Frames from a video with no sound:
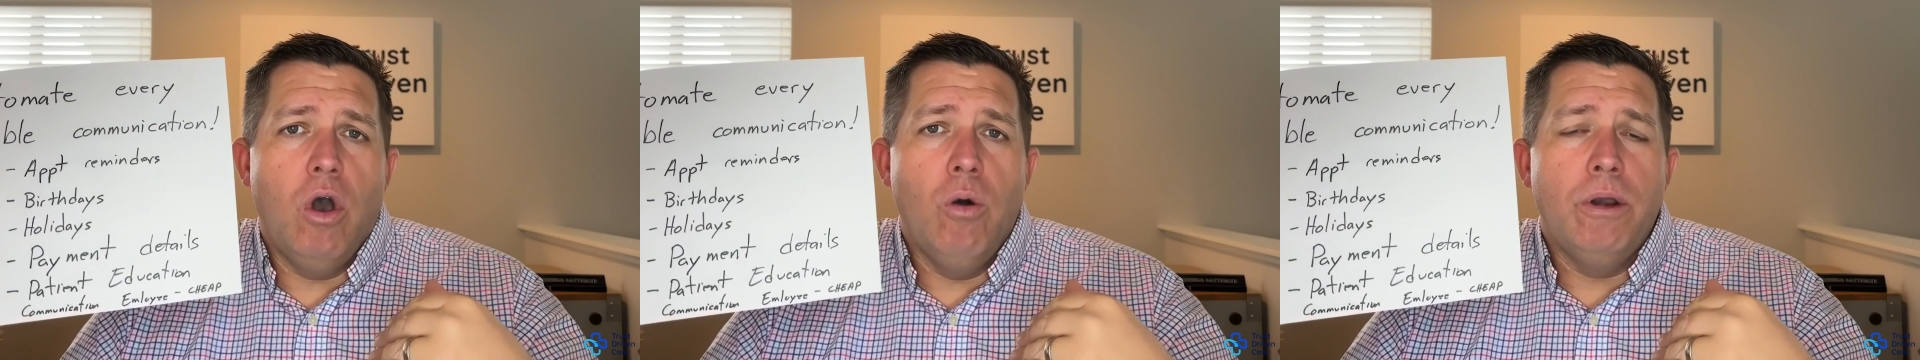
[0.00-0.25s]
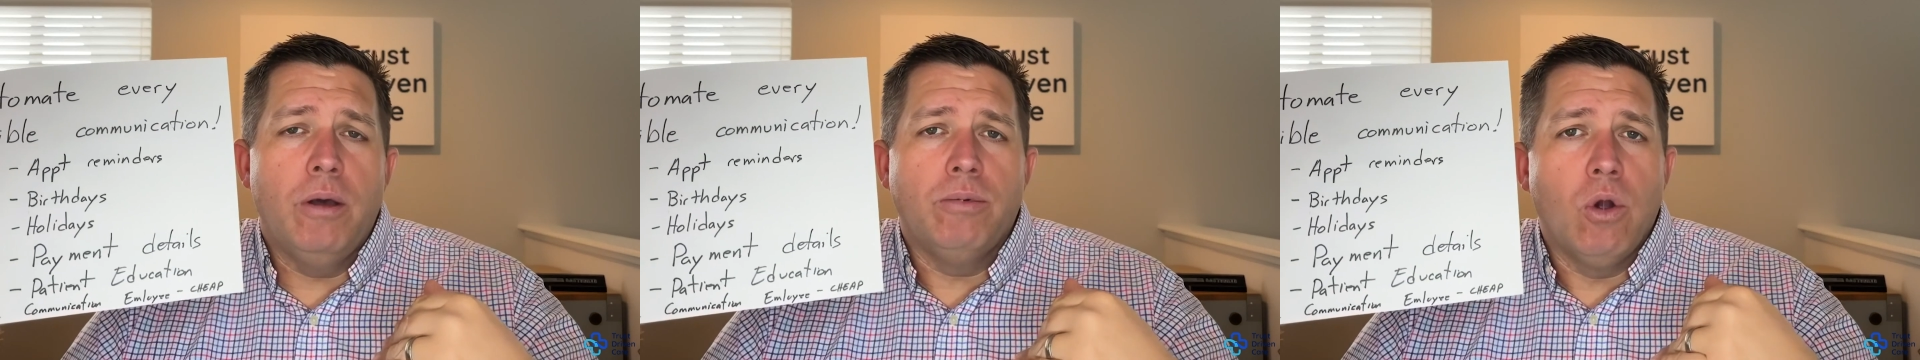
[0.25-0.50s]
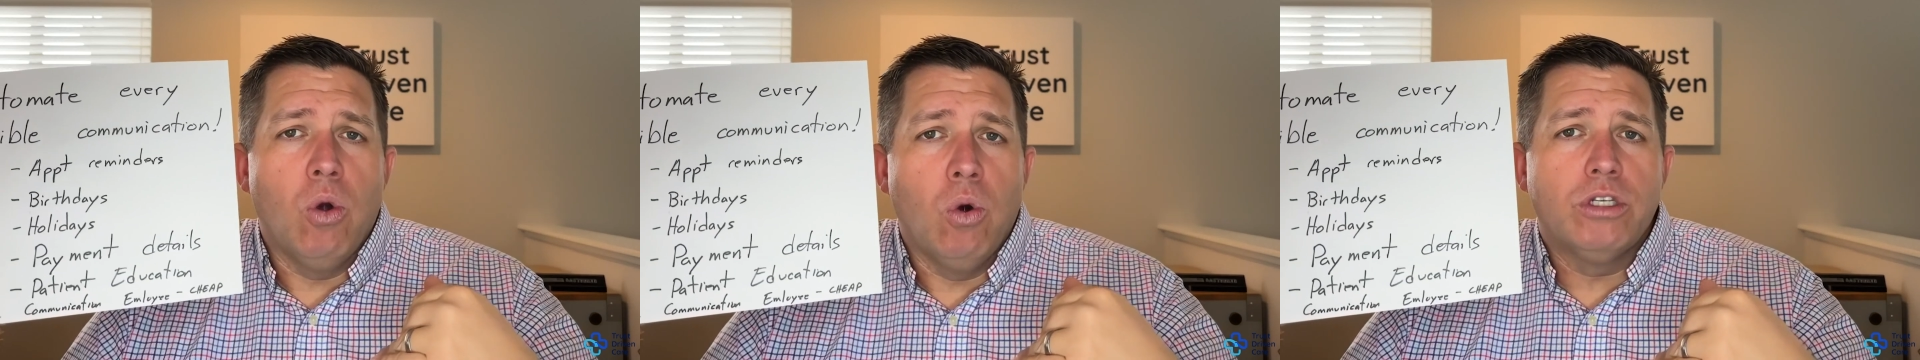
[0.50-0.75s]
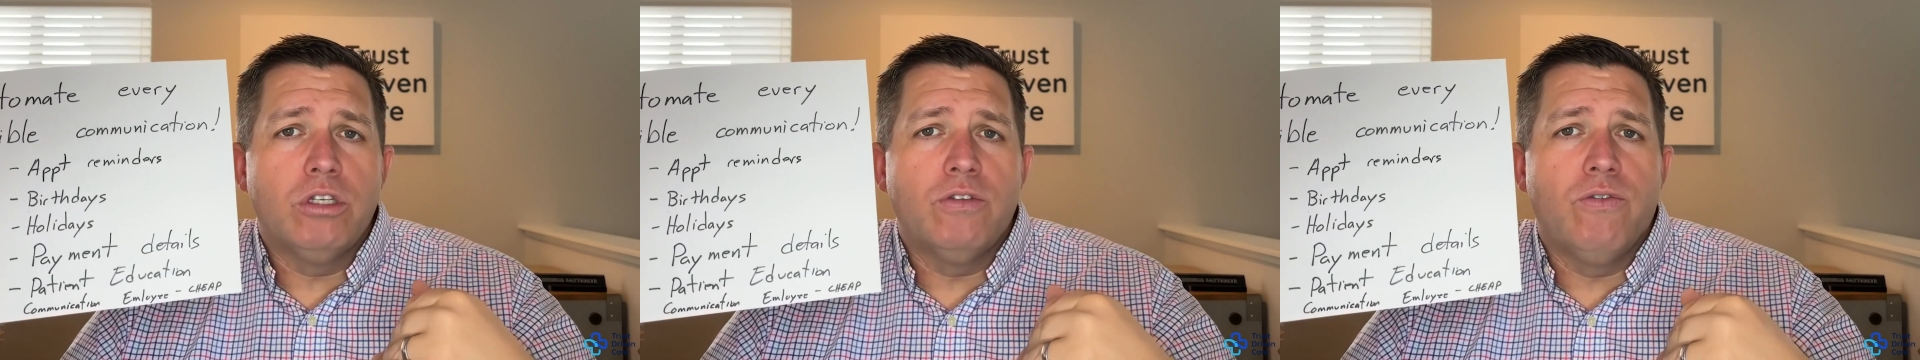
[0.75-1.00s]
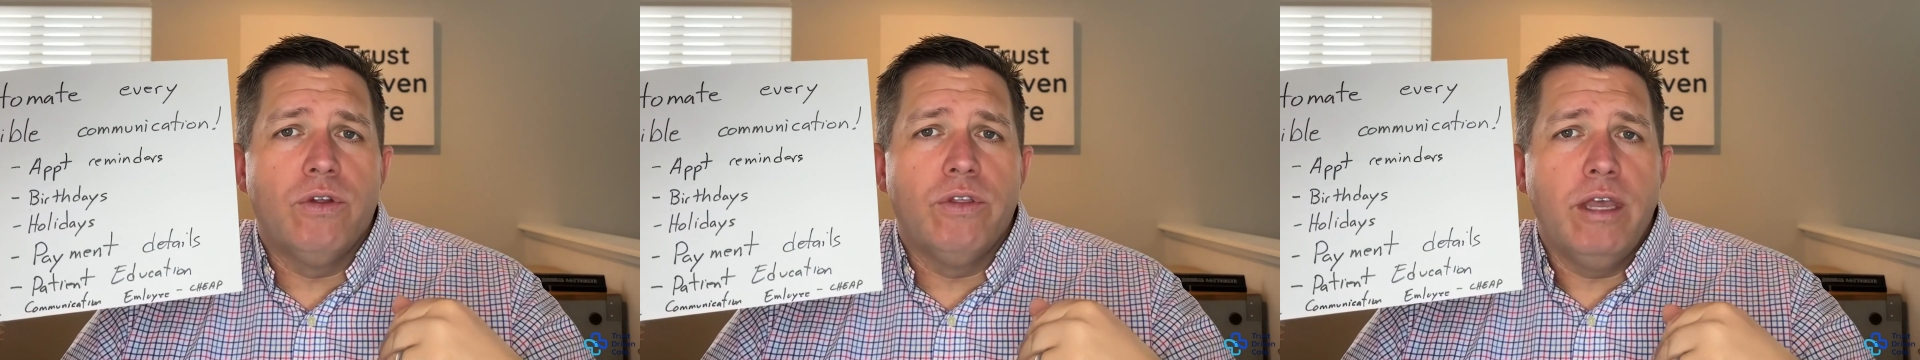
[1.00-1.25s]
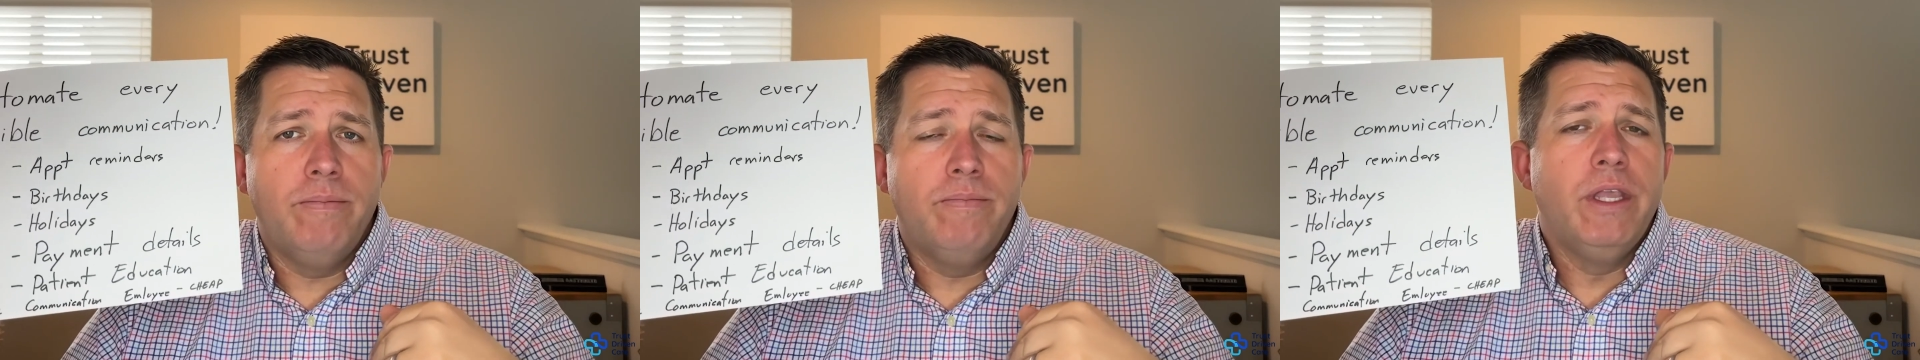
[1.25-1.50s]
open up courses for
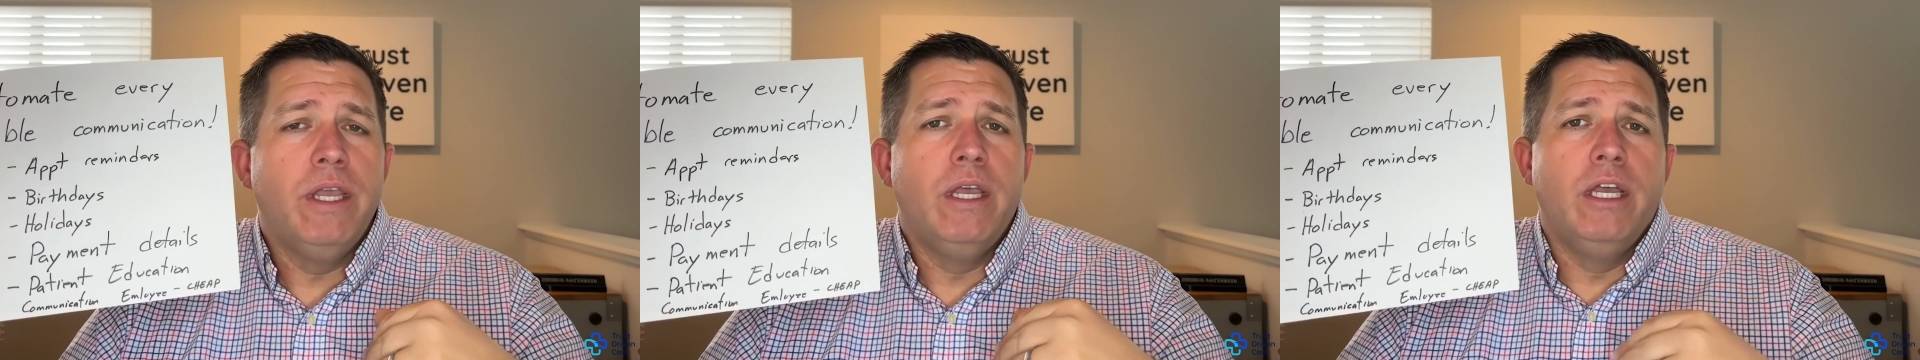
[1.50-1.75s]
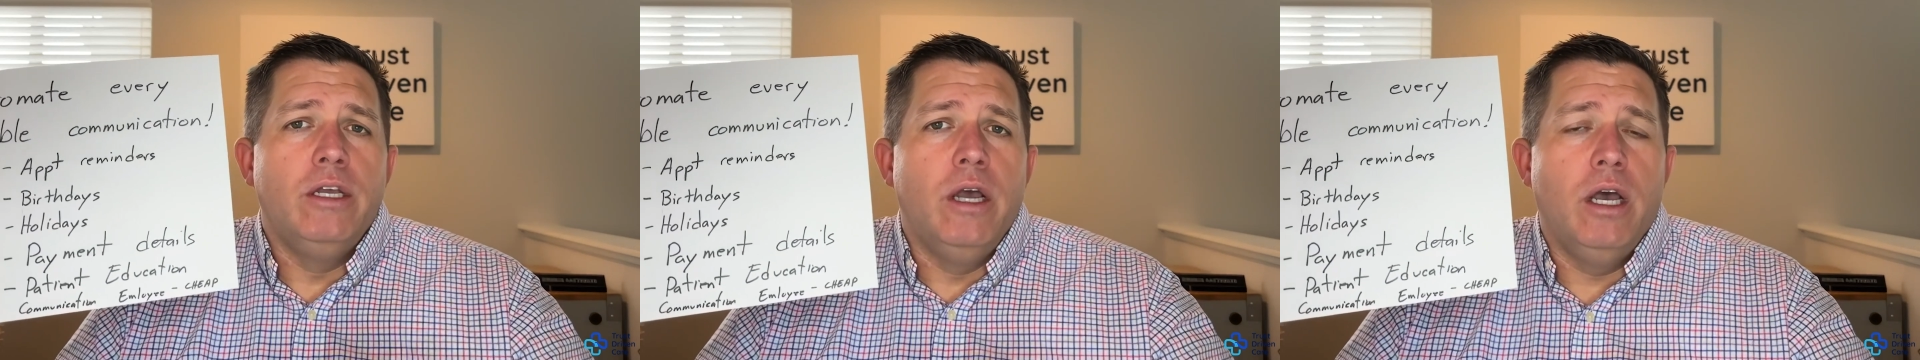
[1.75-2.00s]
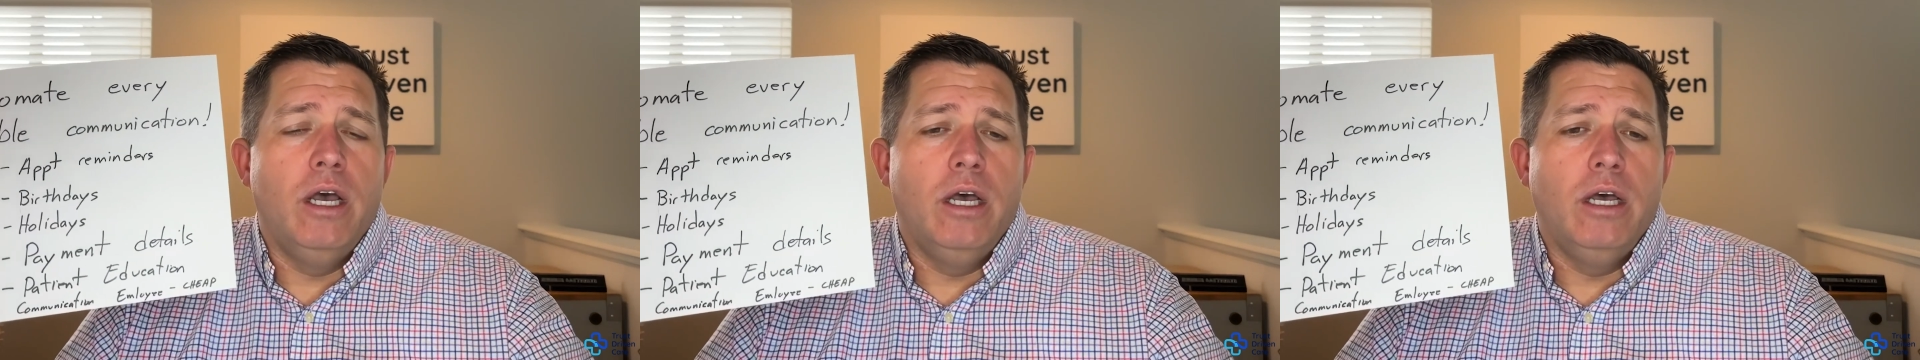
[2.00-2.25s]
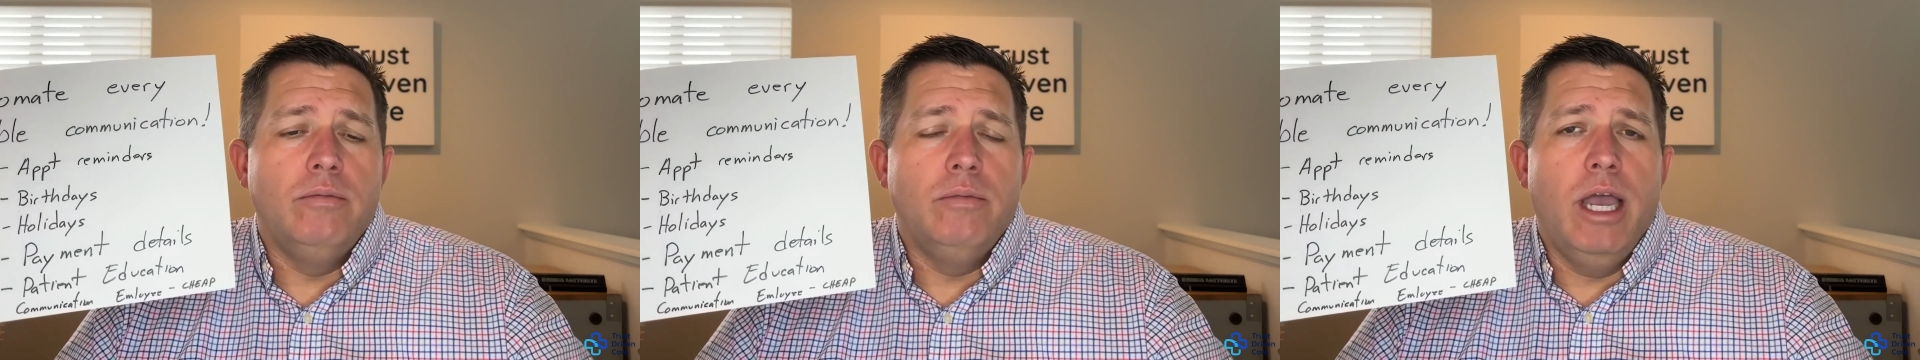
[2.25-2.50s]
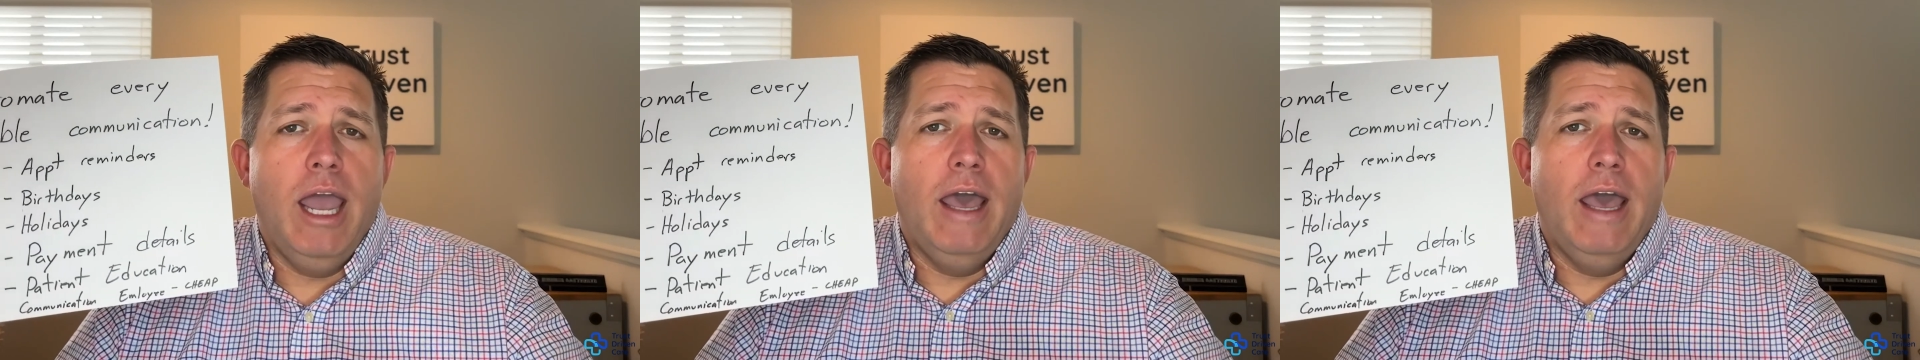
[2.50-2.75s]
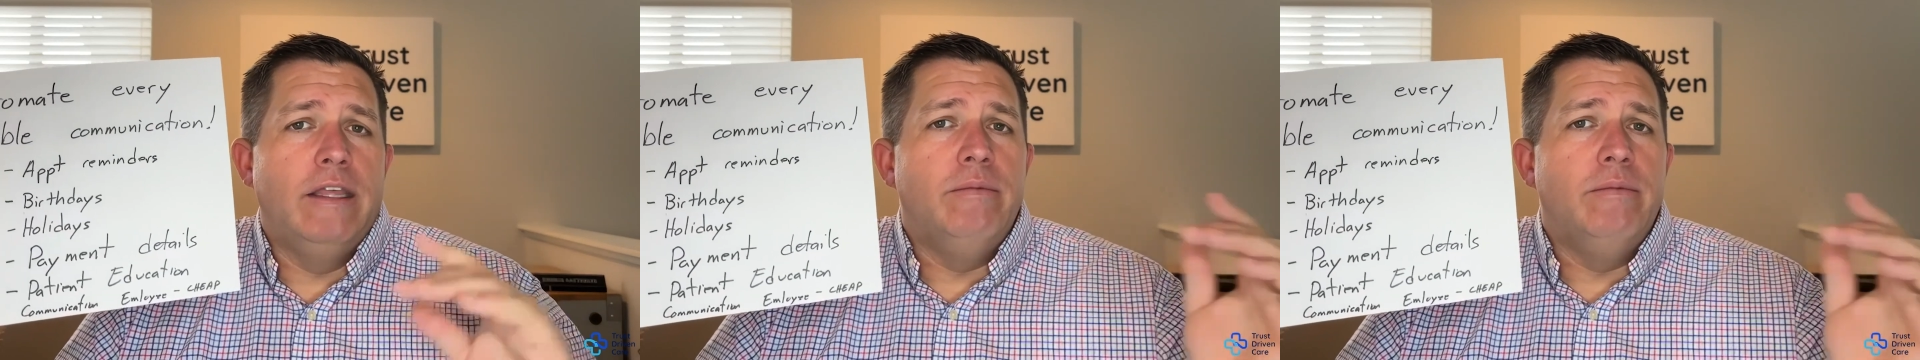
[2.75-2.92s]
them, add